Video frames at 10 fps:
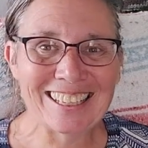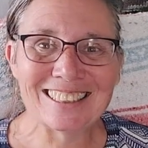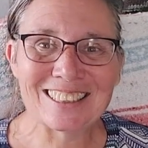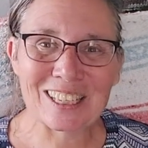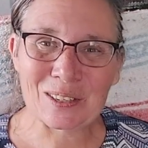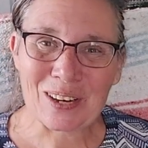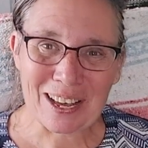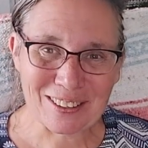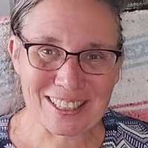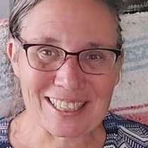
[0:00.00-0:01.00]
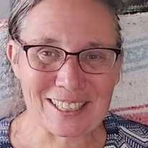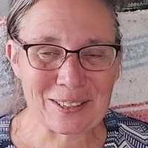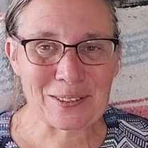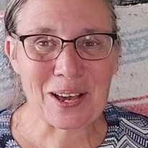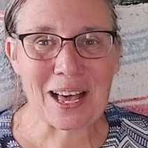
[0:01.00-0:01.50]
So I will see
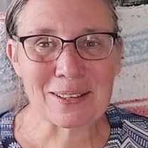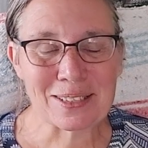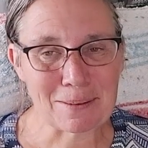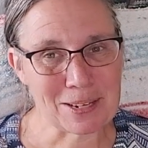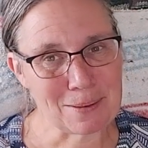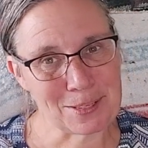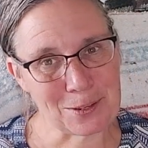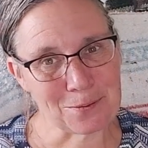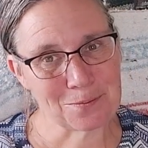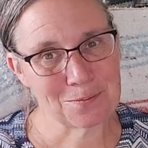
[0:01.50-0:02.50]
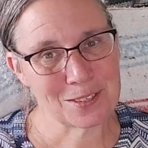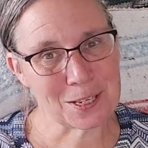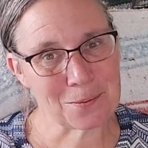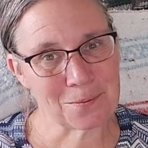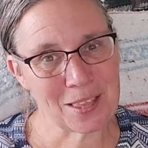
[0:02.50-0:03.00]
you sometime soon.
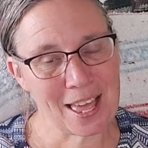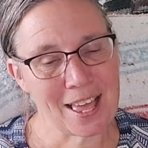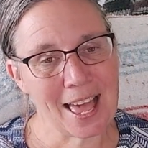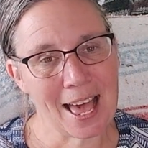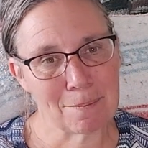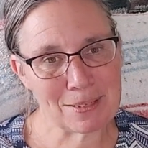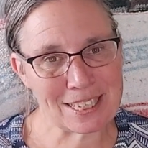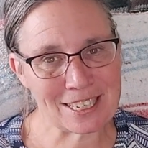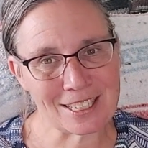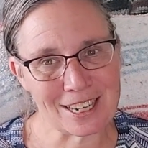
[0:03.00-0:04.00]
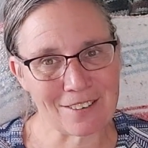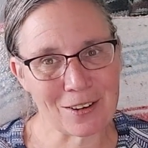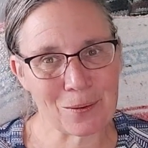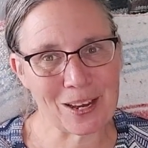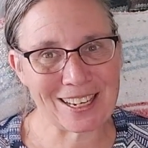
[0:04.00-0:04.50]
So happy stitching,
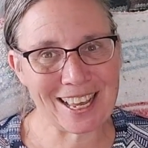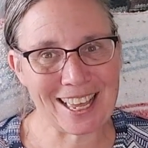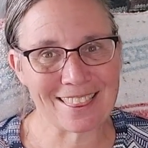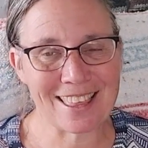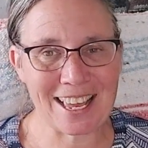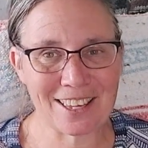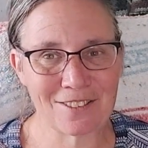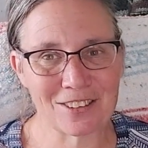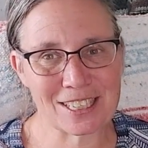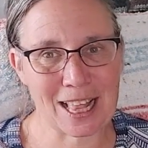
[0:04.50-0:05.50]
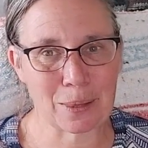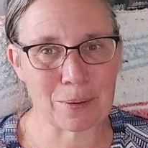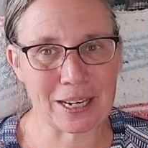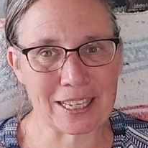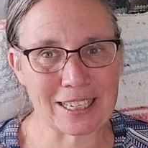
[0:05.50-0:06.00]
everyone, and thank you for
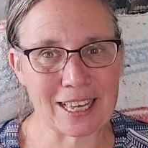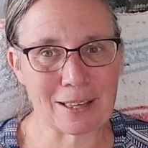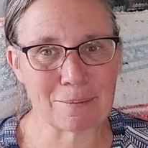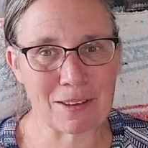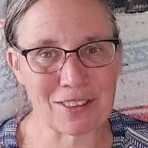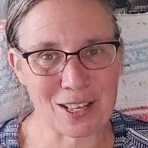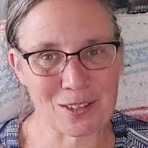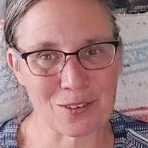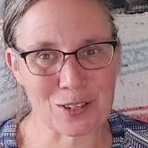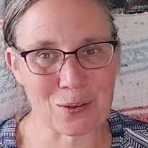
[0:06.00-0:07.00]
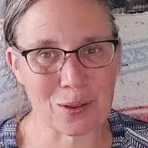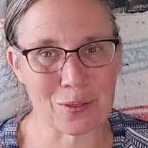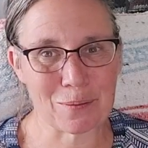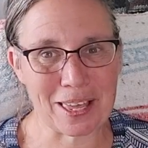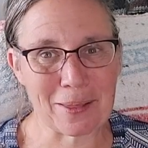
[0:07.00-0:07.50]
celebrating my Flossiversary
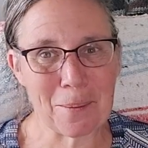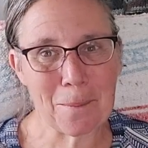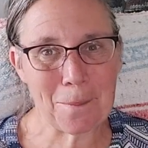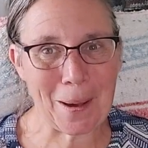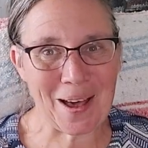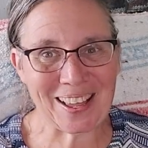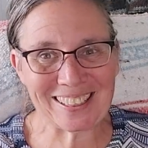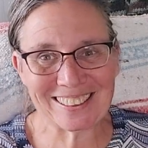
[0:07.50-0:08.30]
with me. Bye.